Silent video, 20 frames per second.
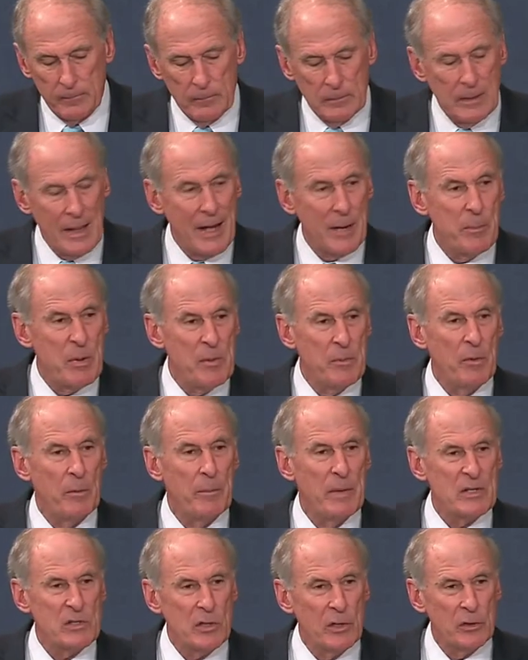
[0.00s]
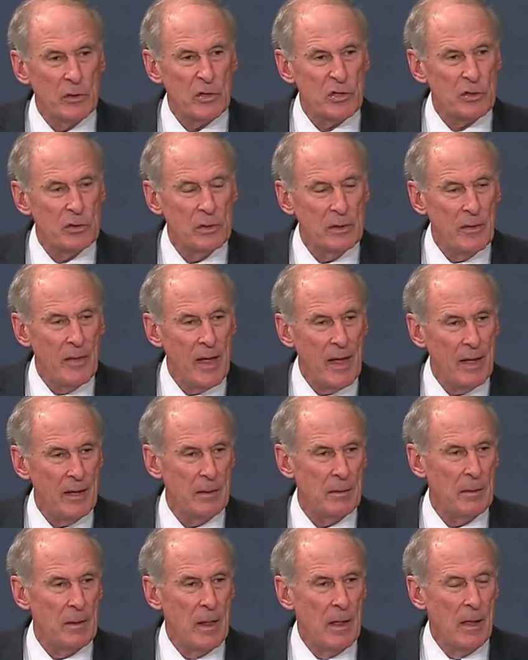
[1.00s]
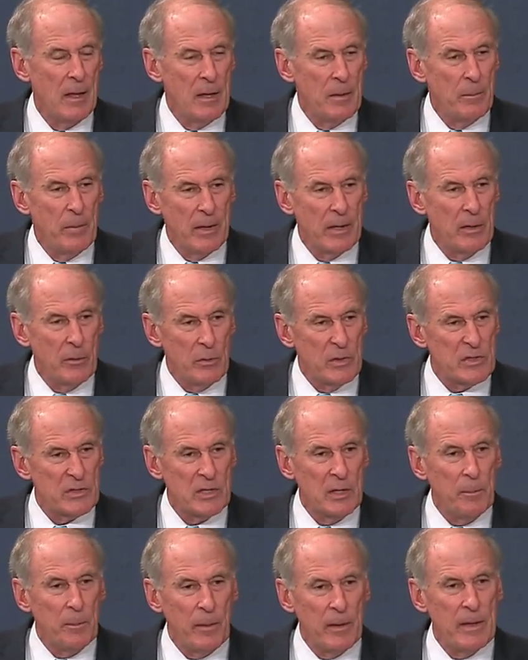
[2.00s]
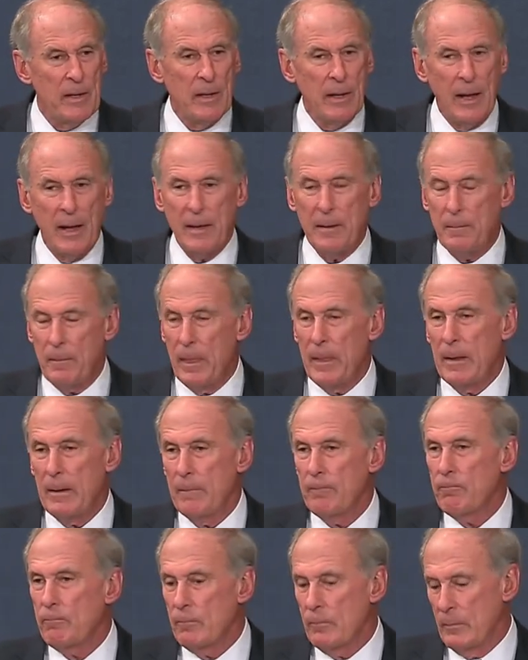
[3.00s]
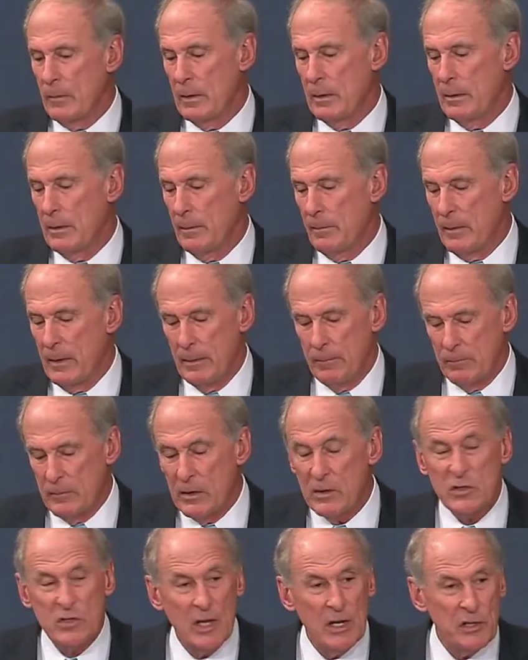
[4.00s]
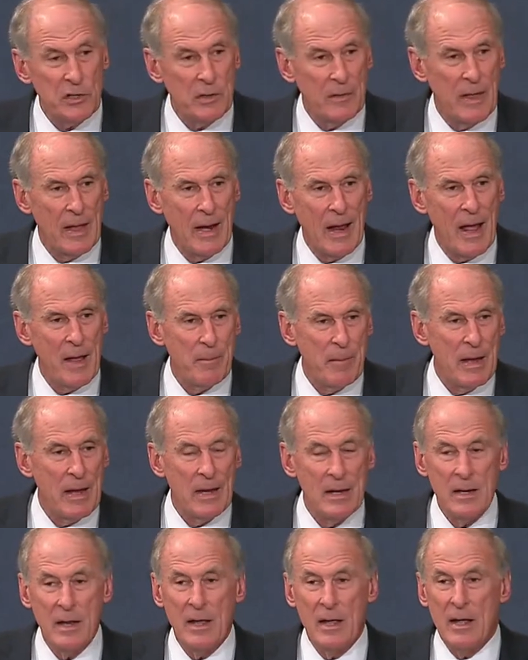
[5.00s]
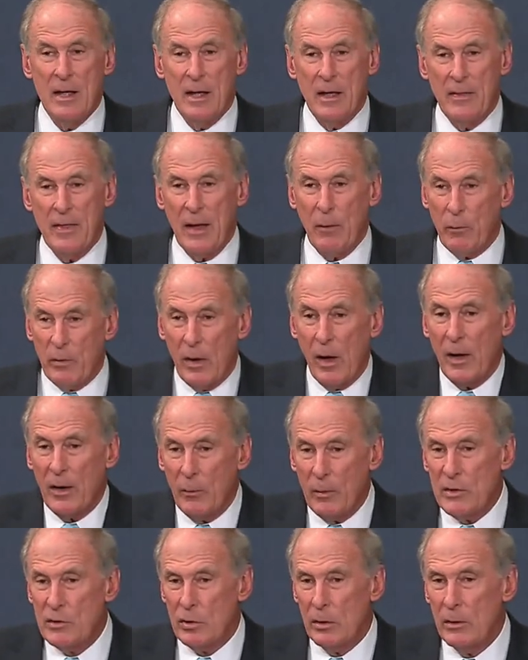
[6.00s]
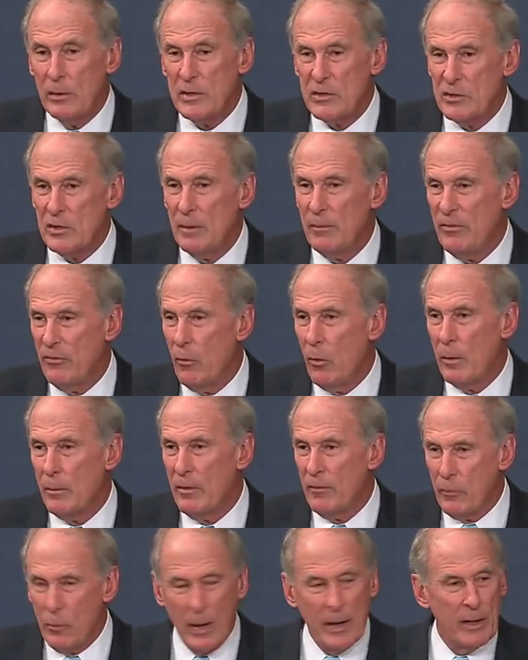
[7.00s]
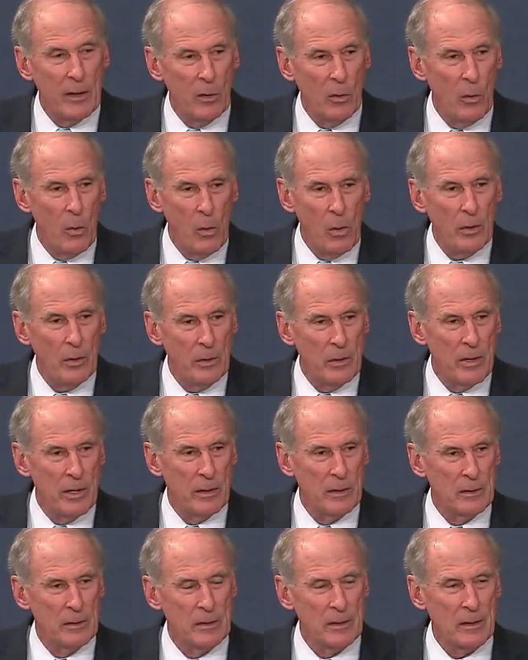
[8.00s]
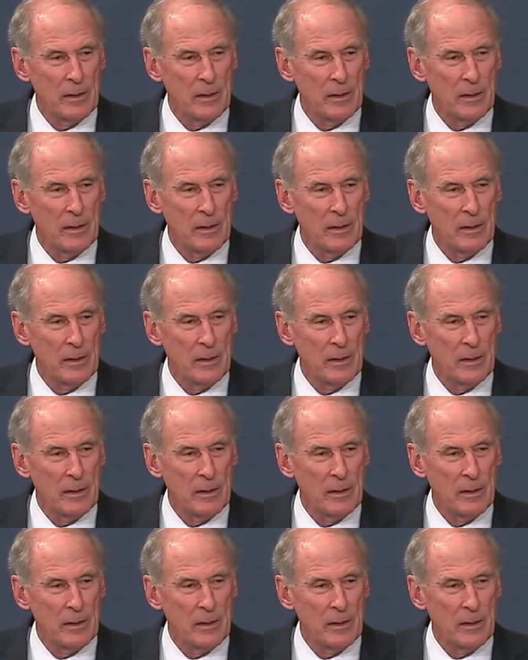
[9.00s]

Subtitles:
lot of people misunderstood that, but it was simply a decision that I made that we ought to return to some form of regular order here.